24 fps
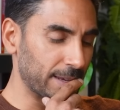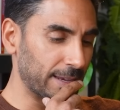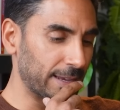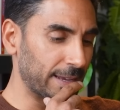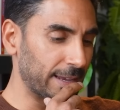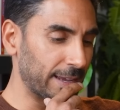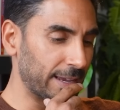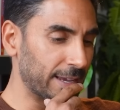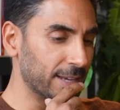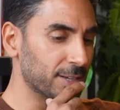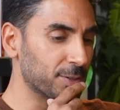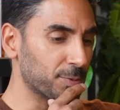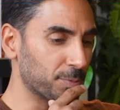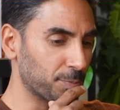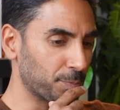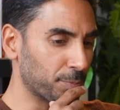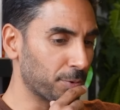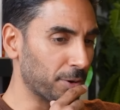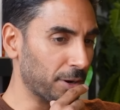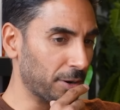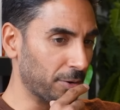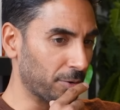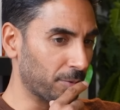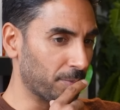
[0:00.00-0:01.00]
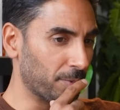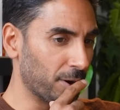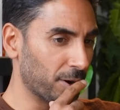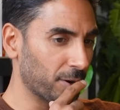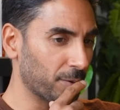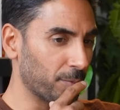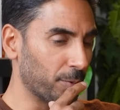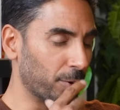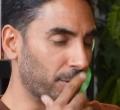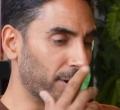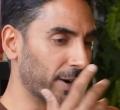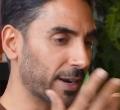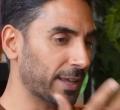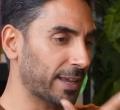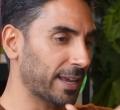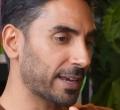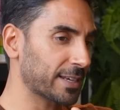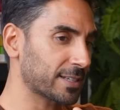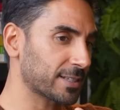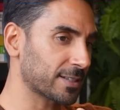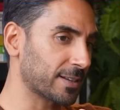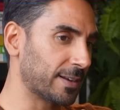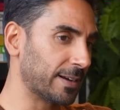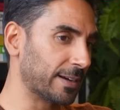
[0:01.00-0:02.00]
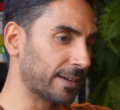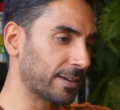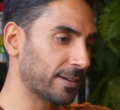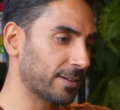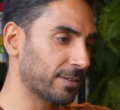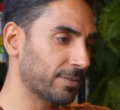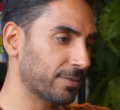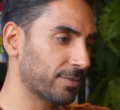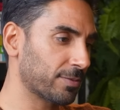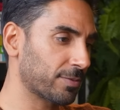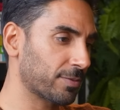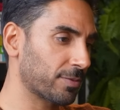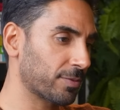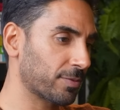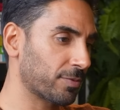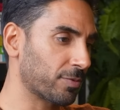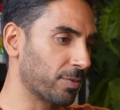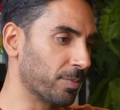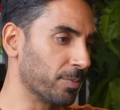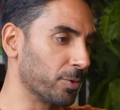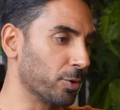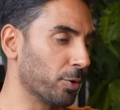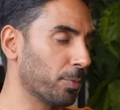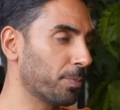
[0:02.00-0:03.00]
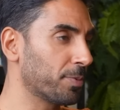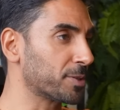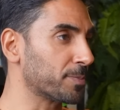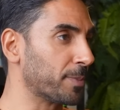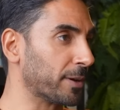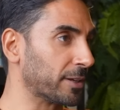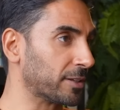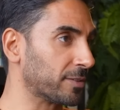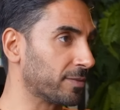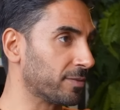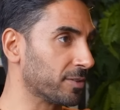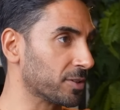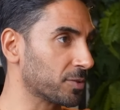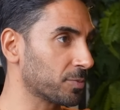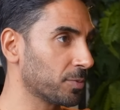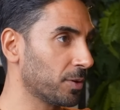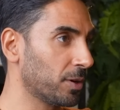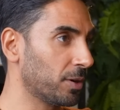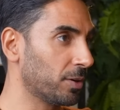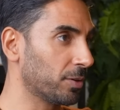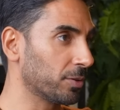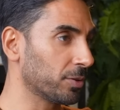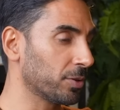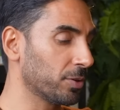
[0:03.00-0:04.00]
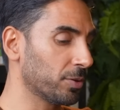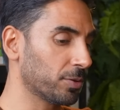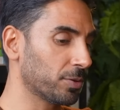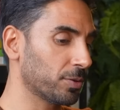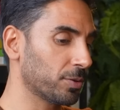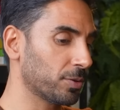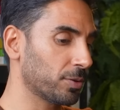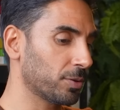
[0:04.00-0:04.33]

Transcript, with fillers: it is pretty remarkable. And I guess like from your perspective as well, you're